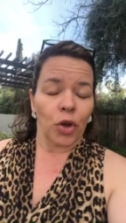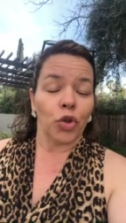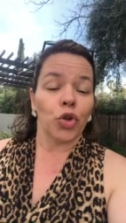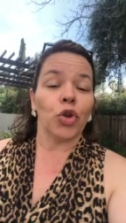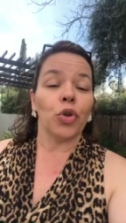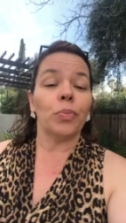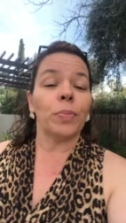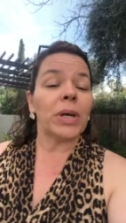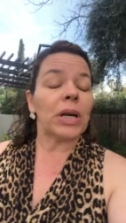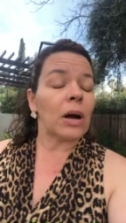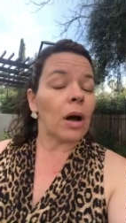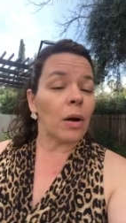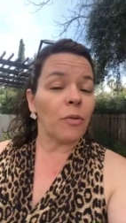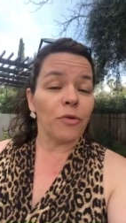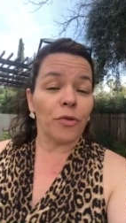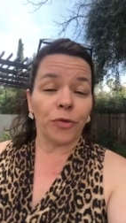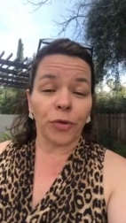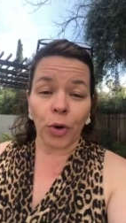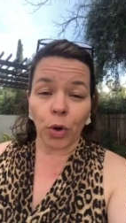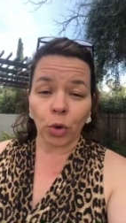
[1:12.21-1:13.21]
you become
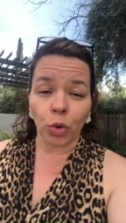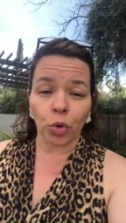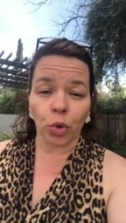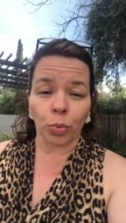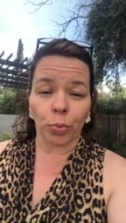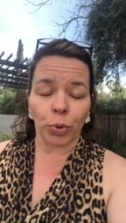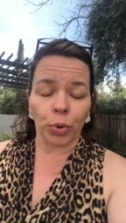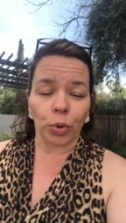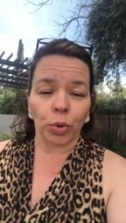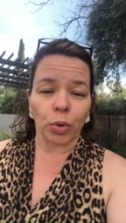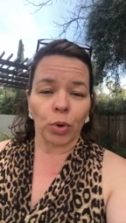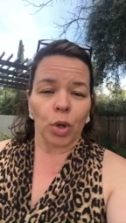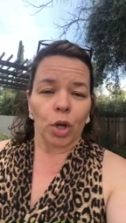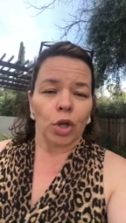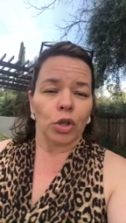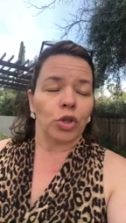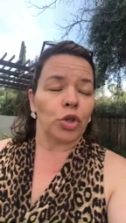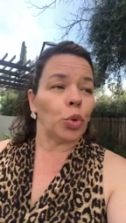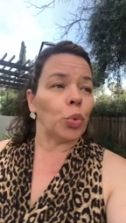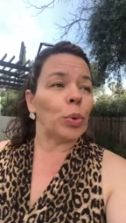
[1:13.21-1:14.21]
vulnerable
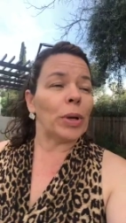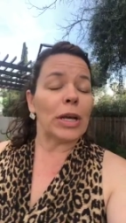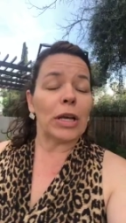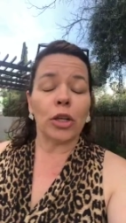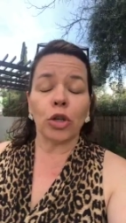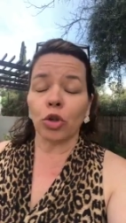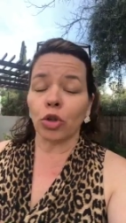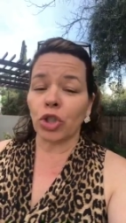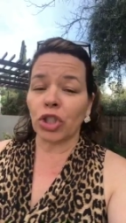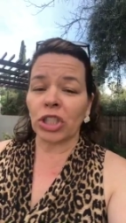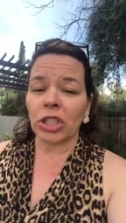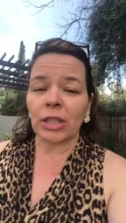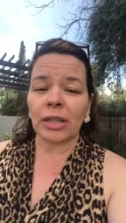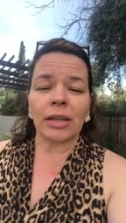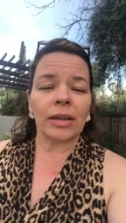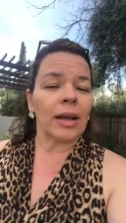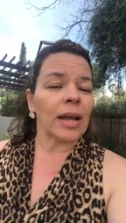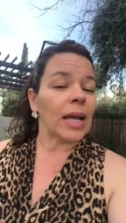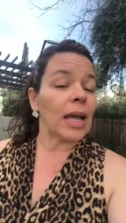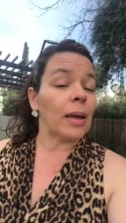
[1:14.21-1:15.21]
to
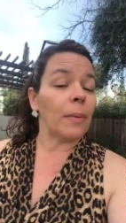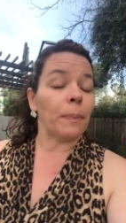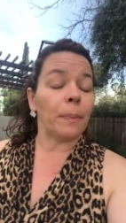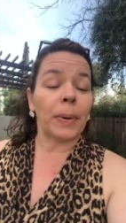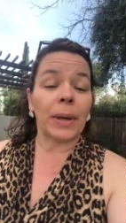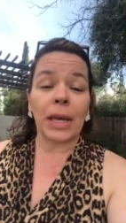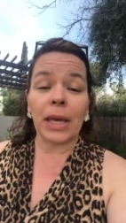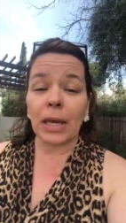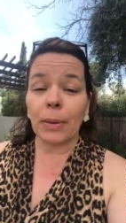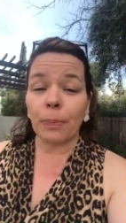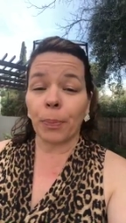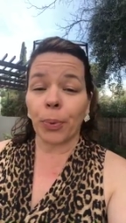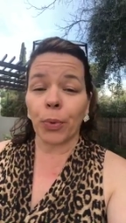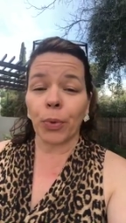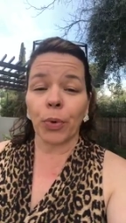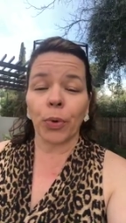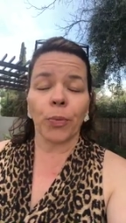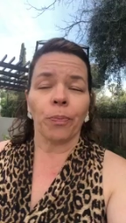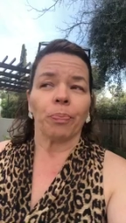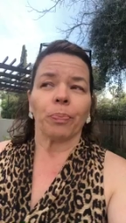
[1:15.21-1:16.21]
energy and
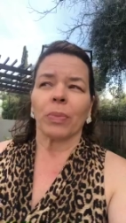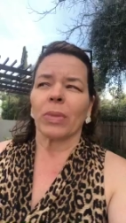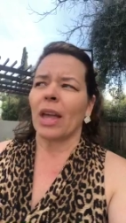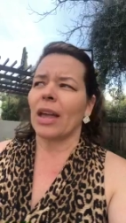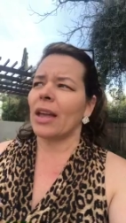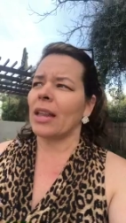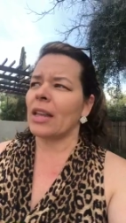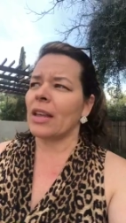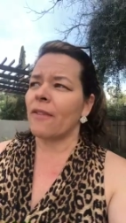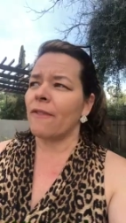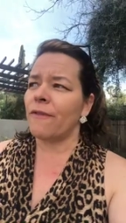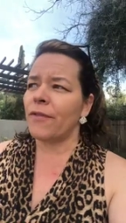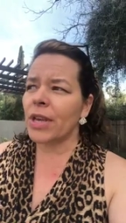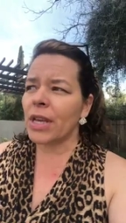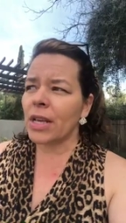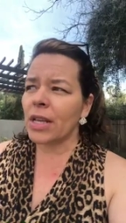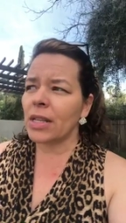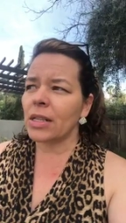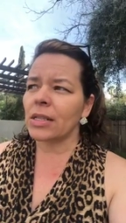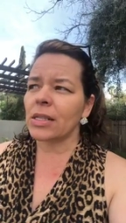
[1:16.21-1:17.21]
people and
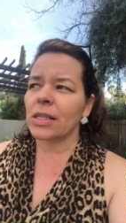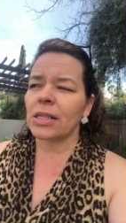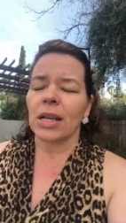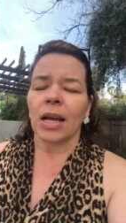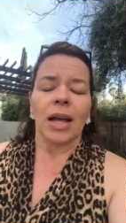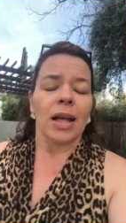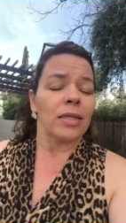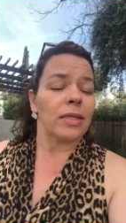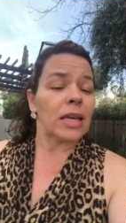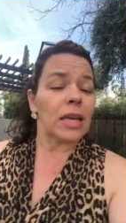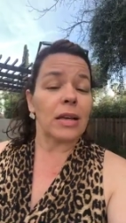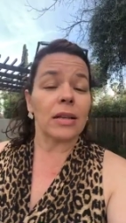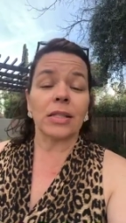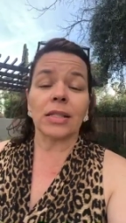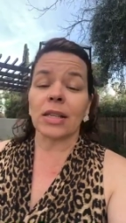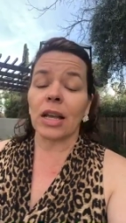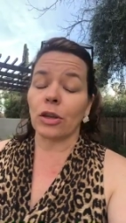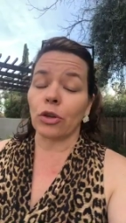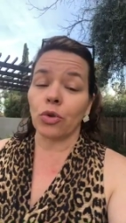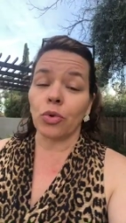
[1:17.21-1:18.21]
events,
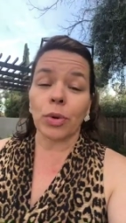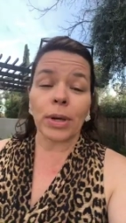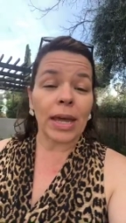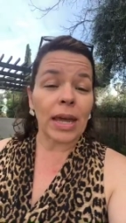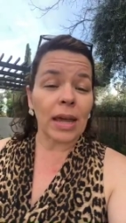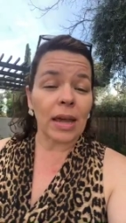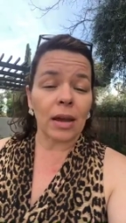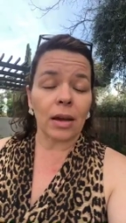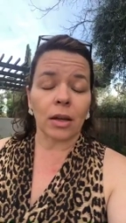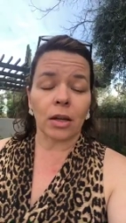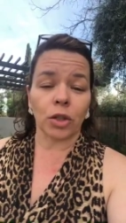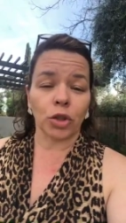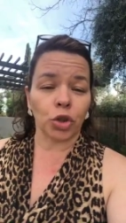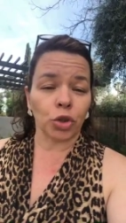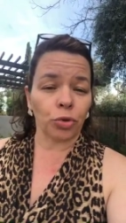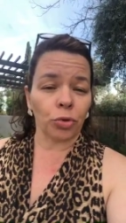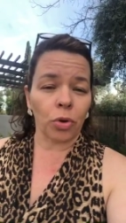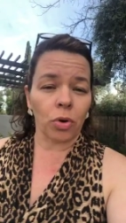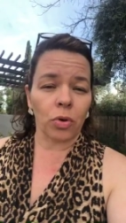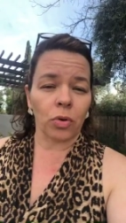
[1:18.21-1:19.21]
things that you can't
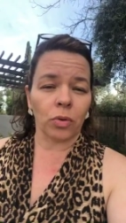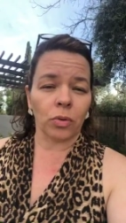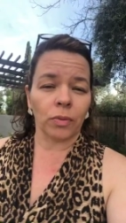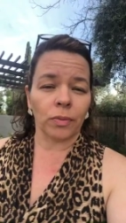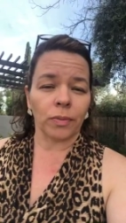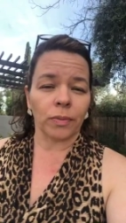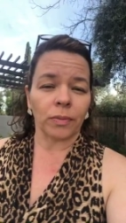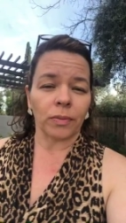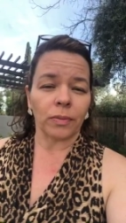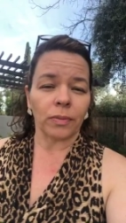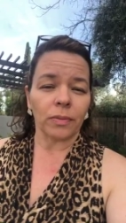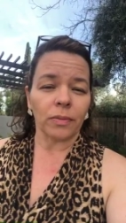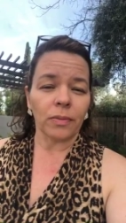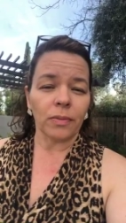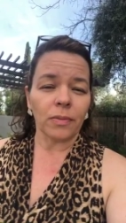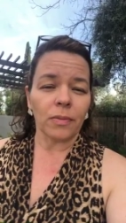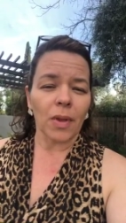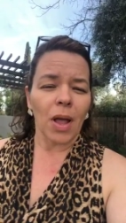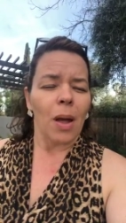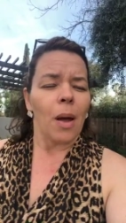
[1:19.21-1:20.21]
control.
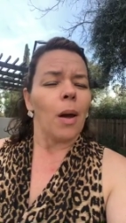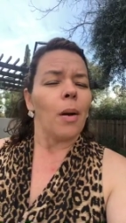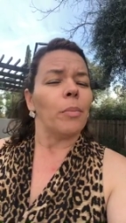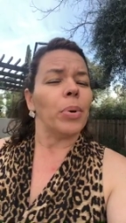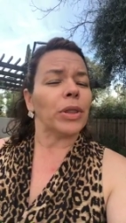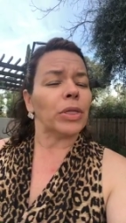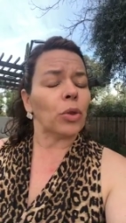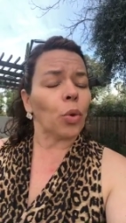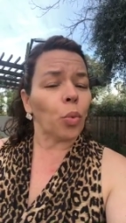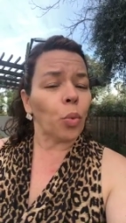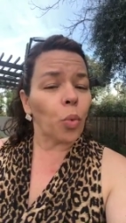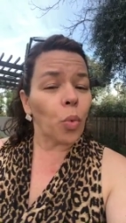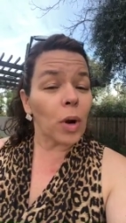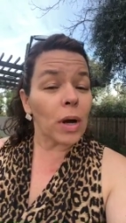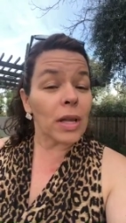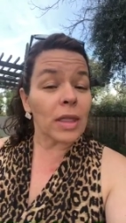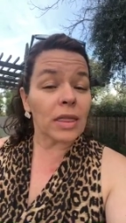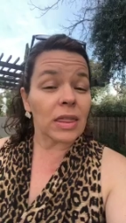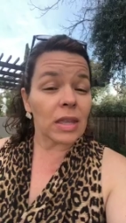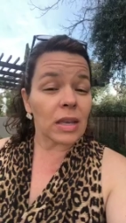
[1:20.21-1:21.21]
But the
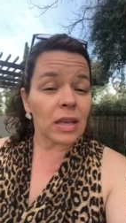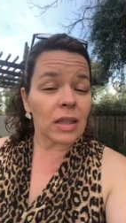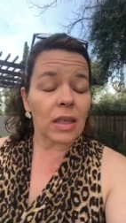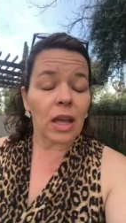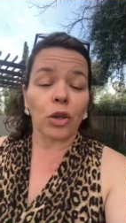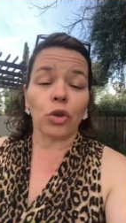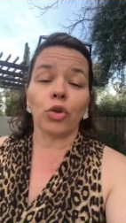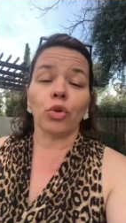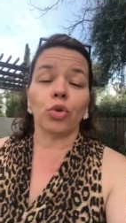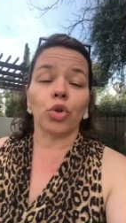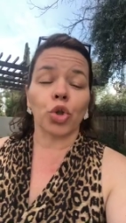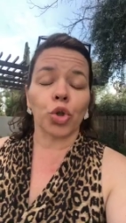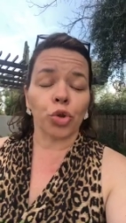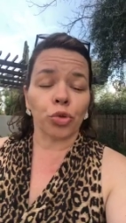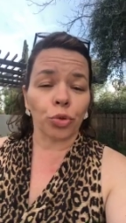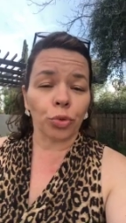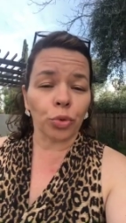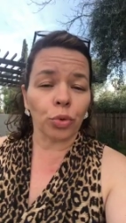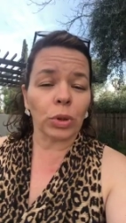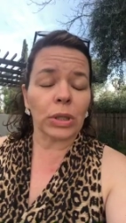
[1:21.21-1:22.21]
one thing that you
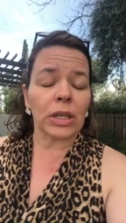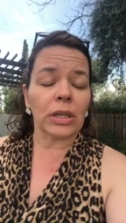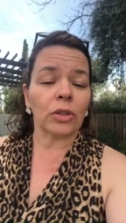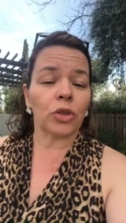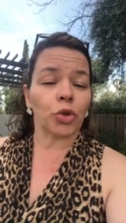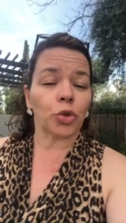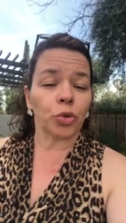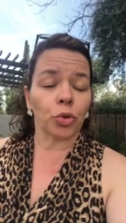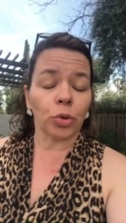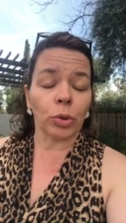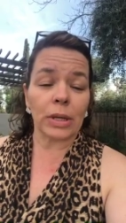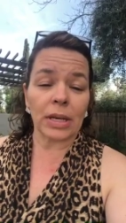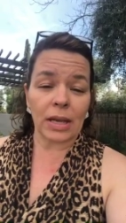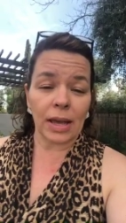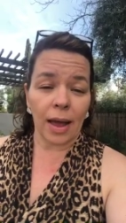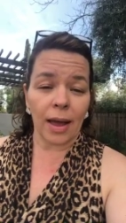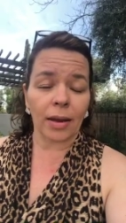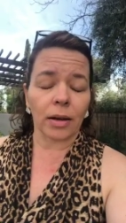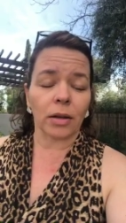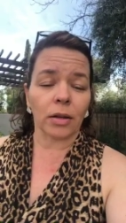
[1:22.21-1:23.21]
truly, truly
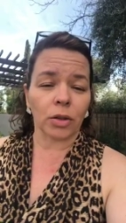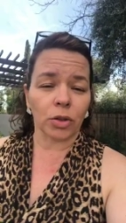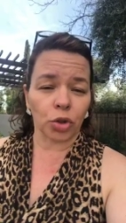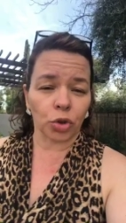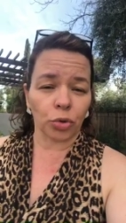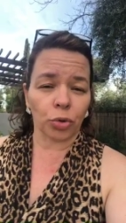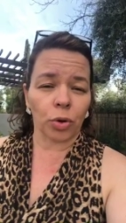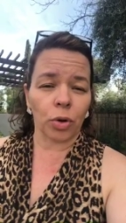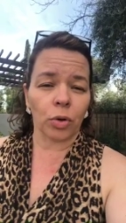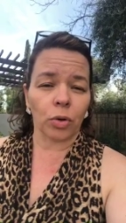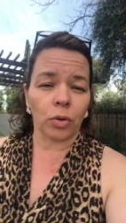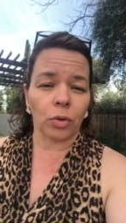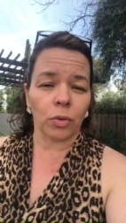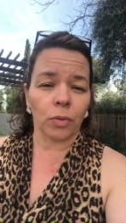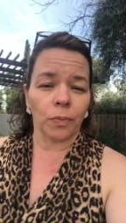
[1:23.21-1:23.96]
can control